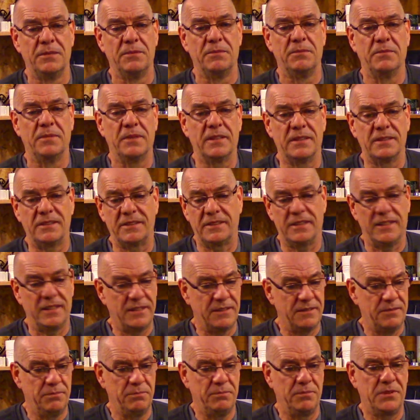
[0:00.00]
But
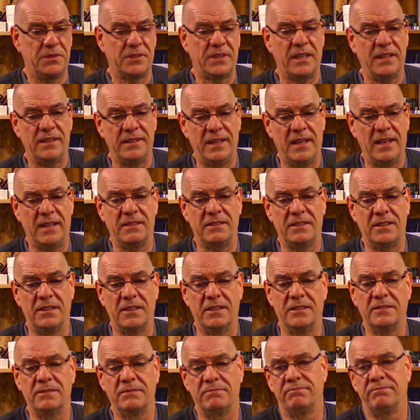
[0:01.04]
beside that, you
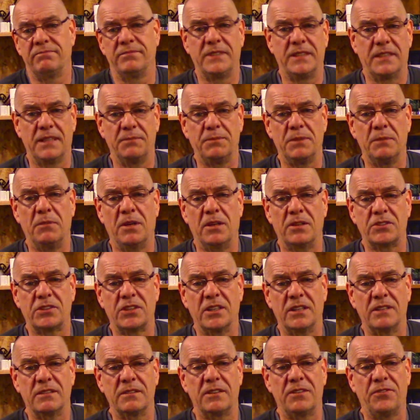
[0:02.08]
know, keep your mouth
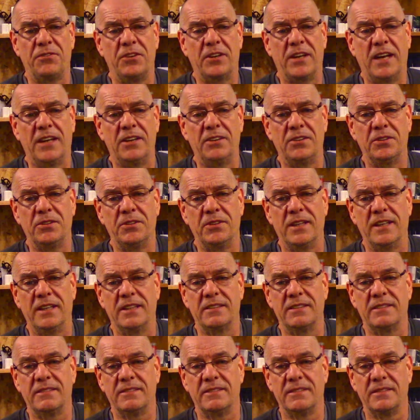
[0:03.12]
shut if you can't do
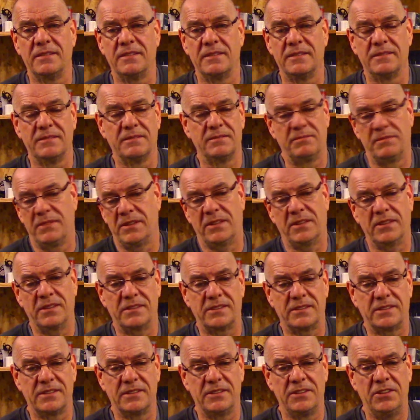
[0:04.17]
that,
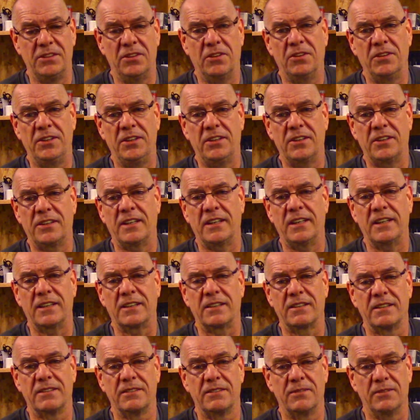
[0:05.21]
because you only a click,
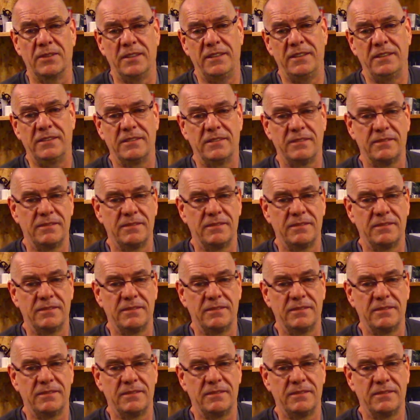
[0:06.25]
right?